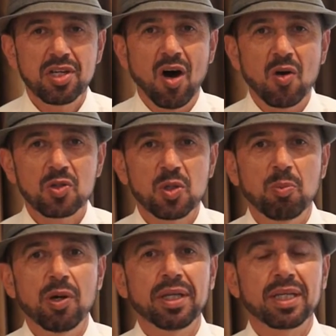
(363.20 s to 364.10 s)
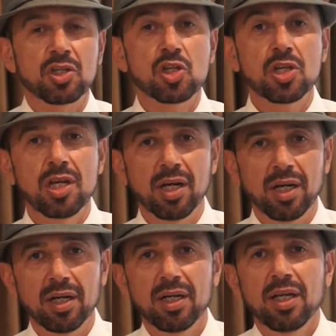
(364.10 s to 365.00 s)
in also putting a
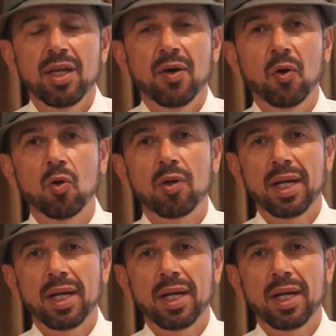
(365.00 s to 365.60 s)
sheer or